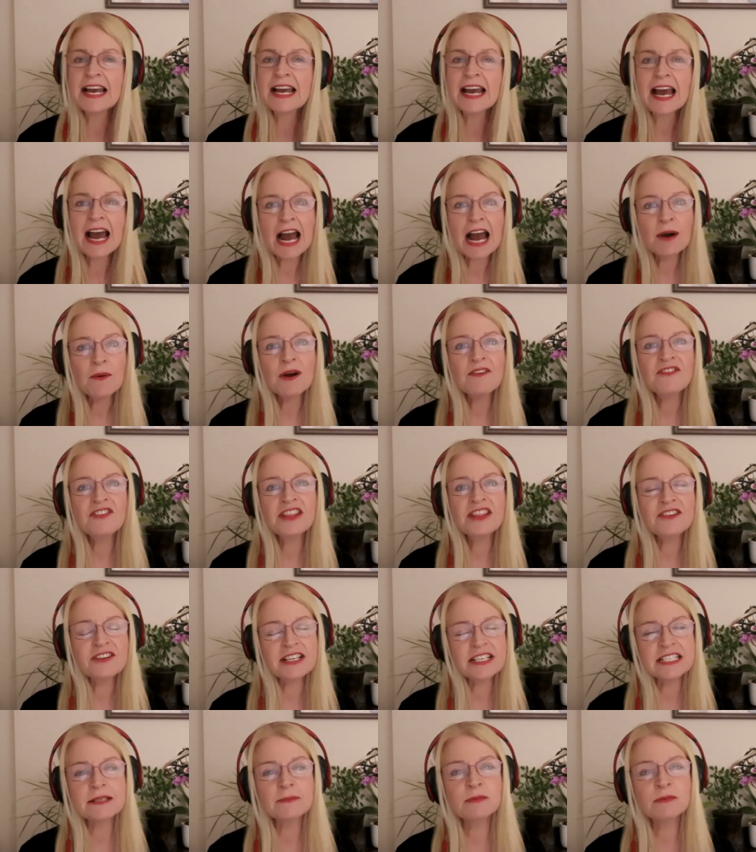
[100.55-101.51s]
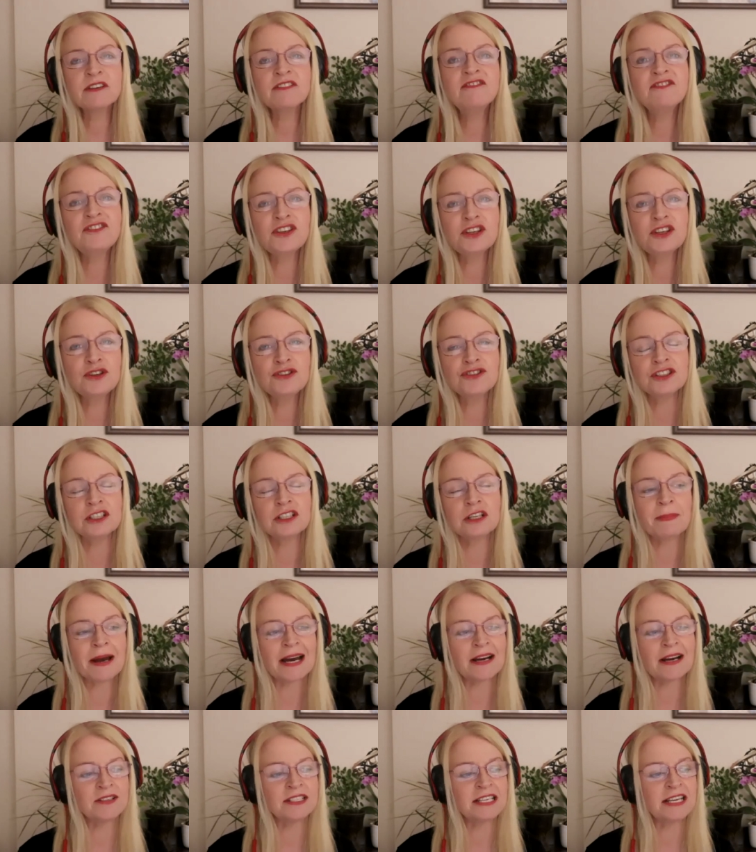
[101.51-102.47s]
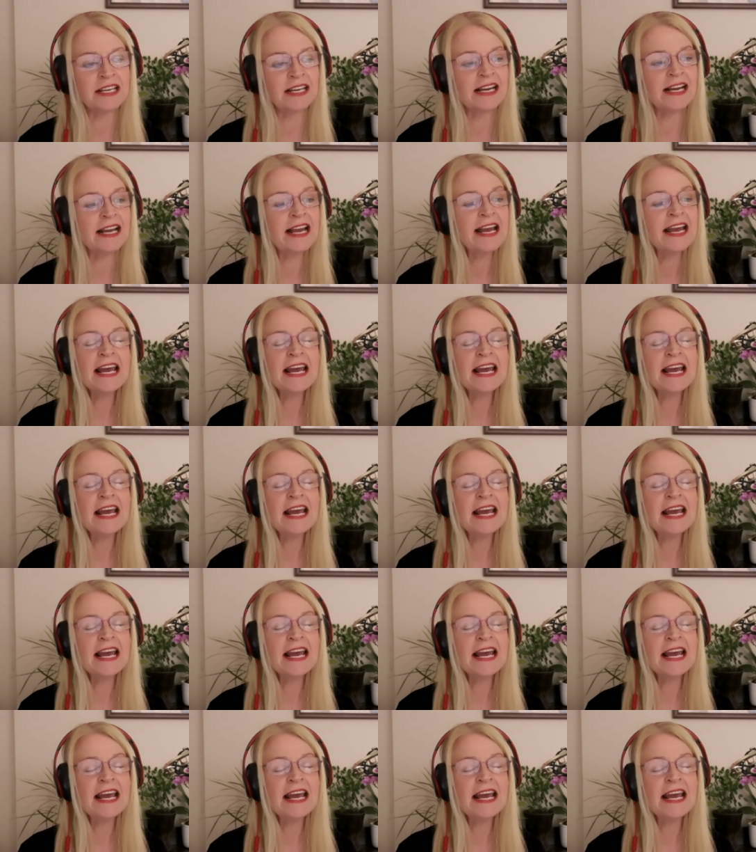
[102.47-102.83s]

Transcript: However, there is some confusion about it.